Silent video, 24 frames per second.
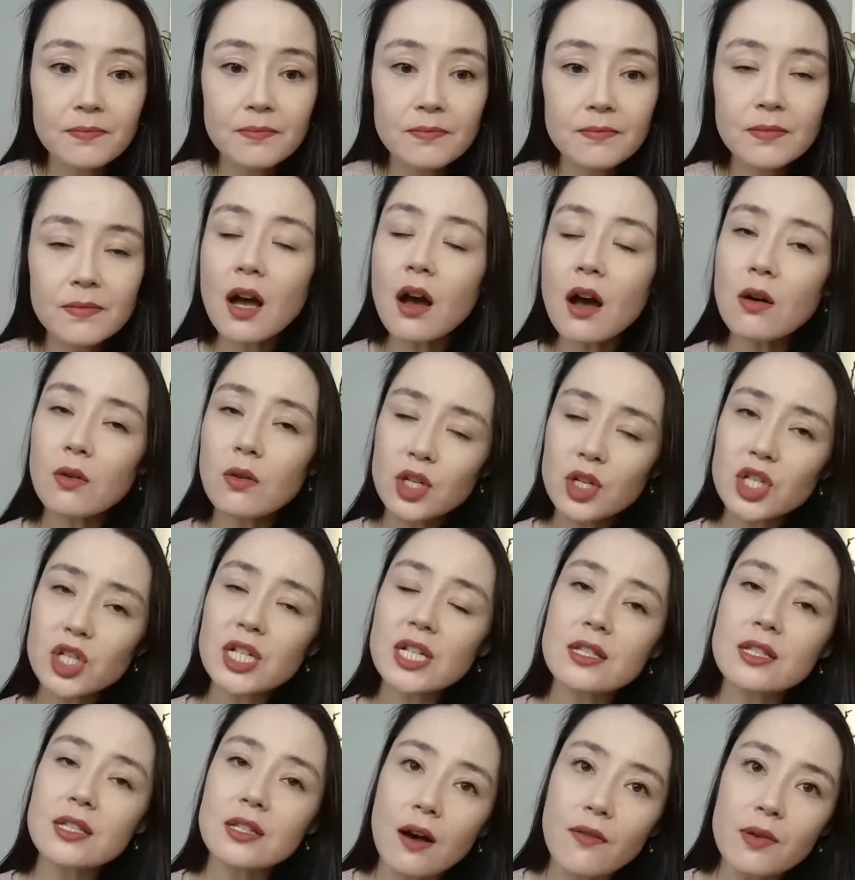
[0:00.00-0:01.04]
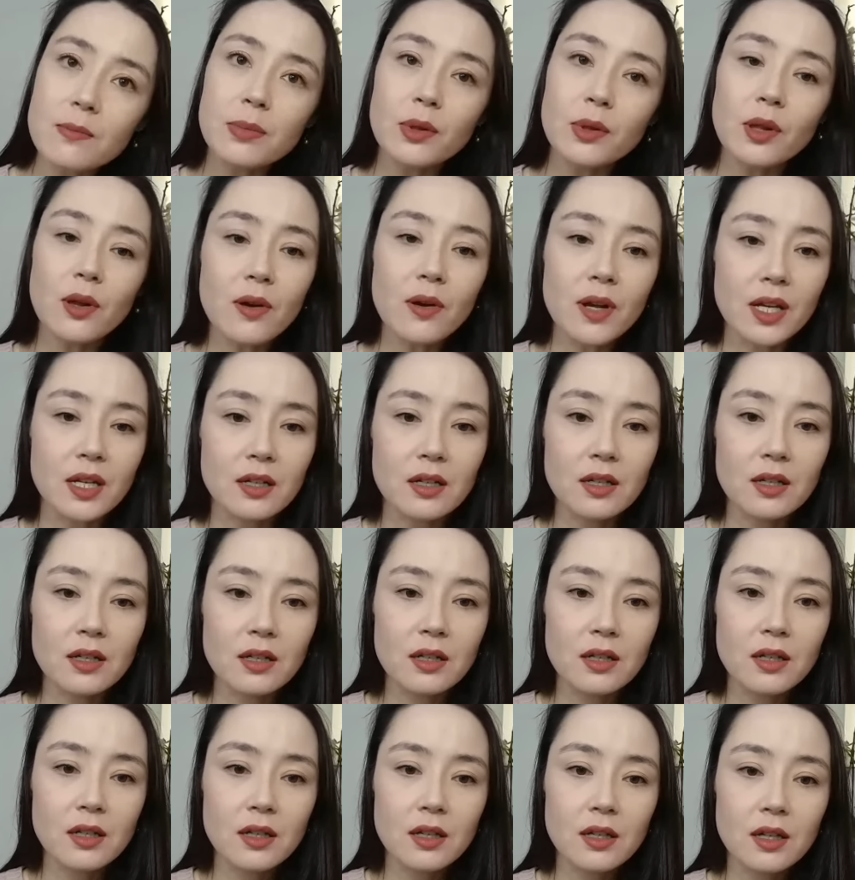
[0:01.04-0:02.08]
Oh, she's self-employed.
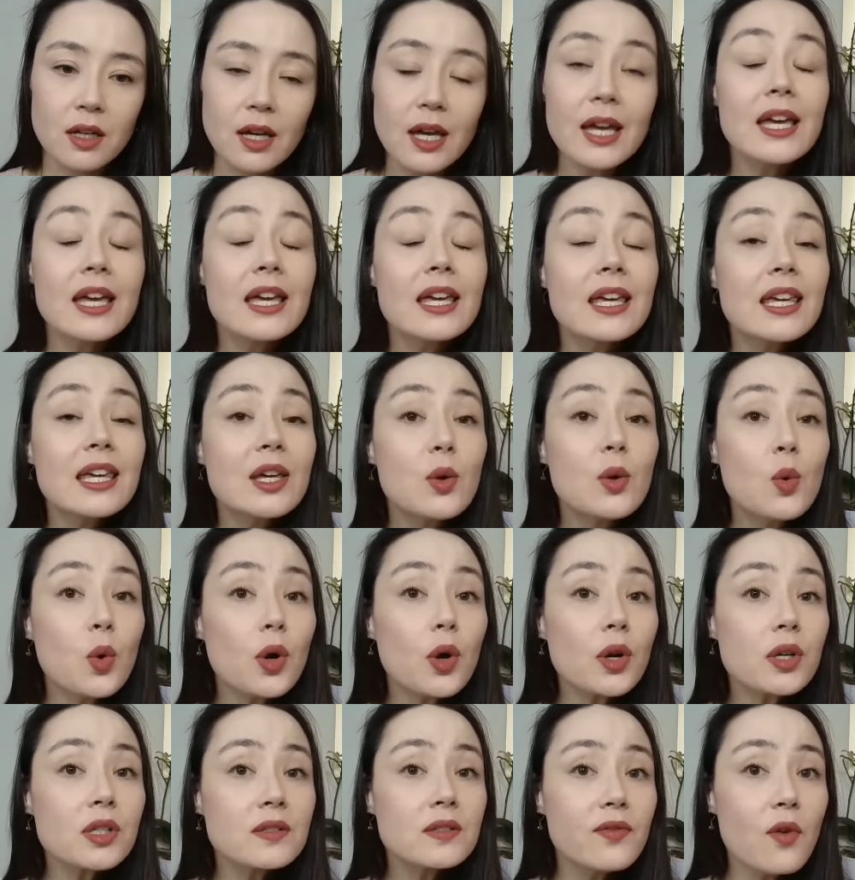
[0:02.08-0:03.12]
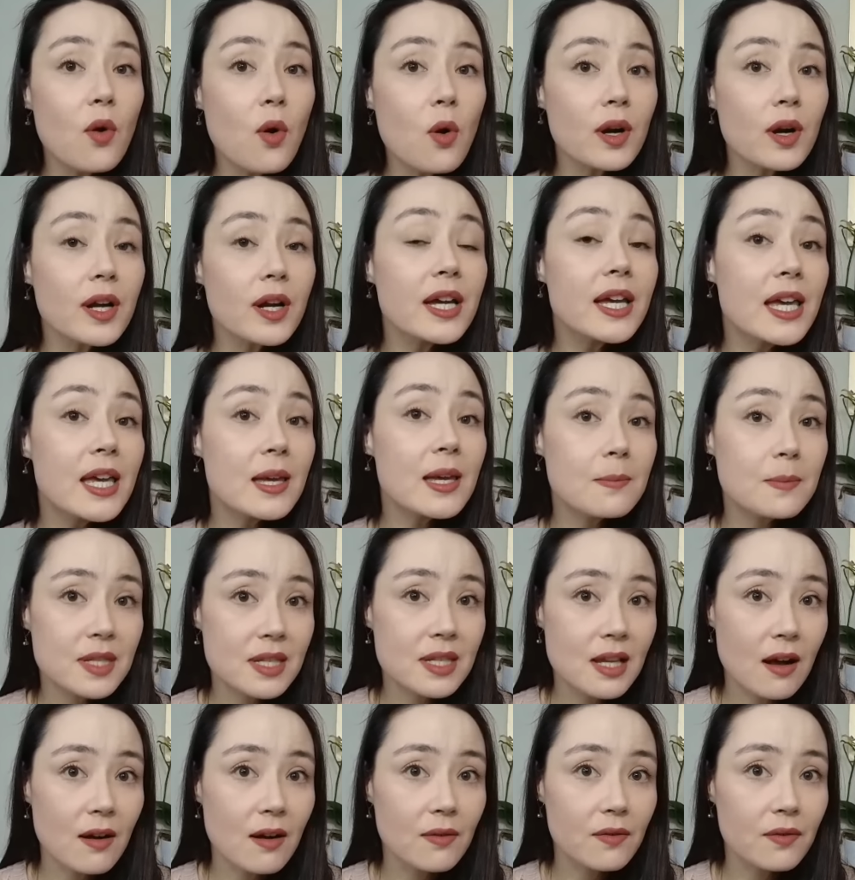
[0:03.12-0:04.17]
He works for
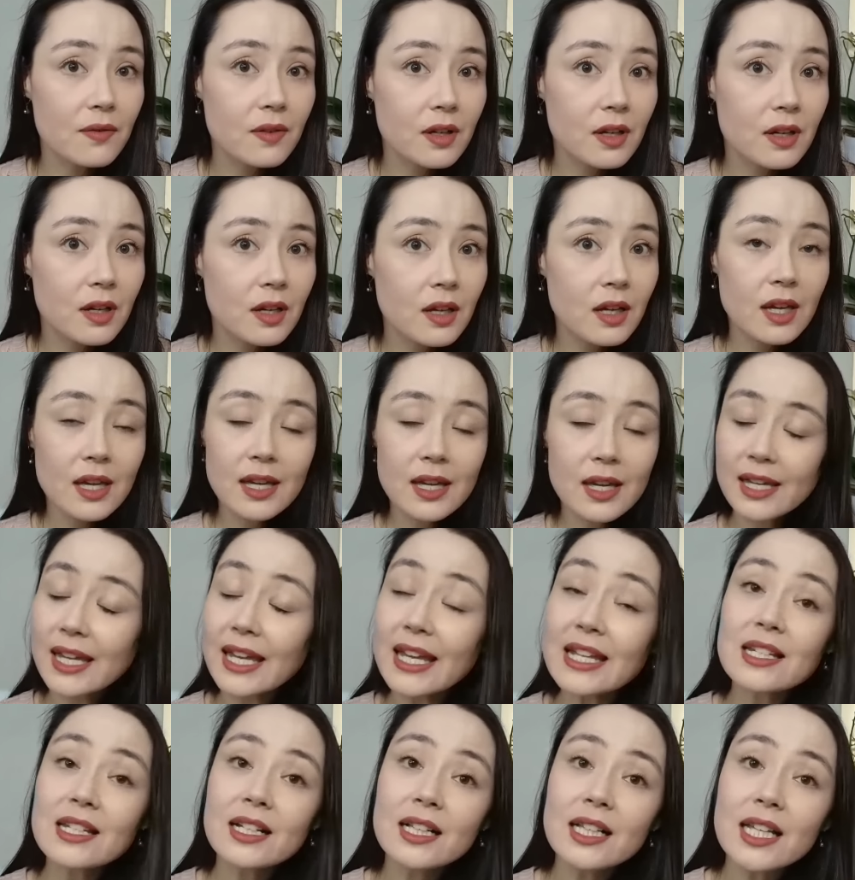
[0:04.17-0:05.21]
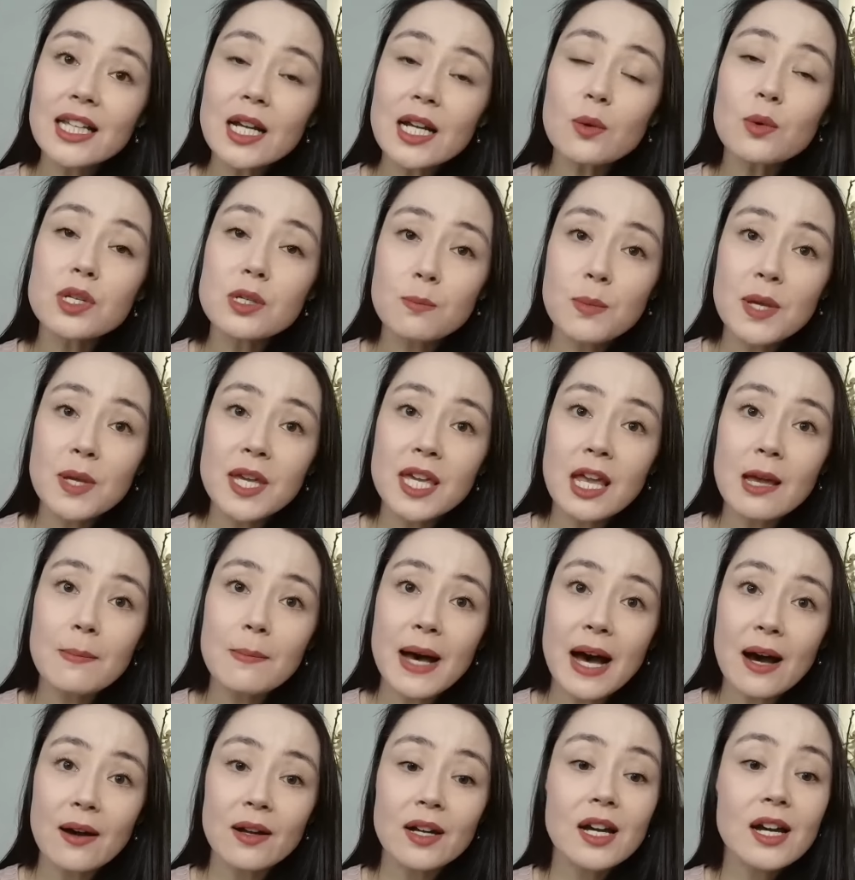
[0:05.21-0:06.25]
himself. It's clear we're speaking
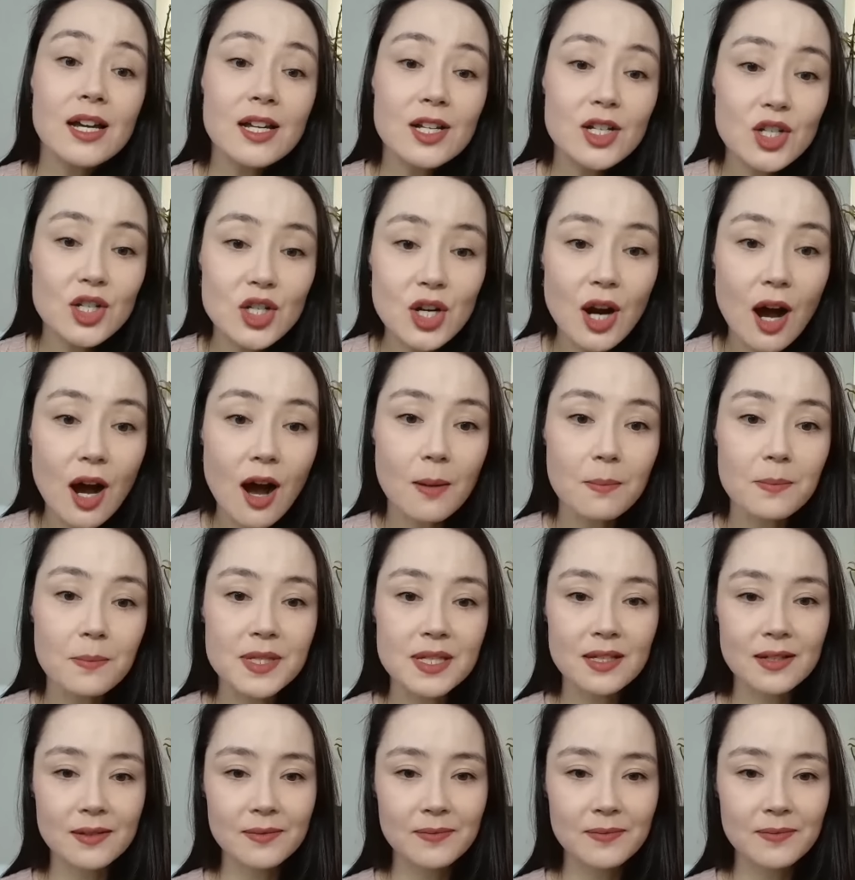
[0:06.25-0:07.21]
about jobs.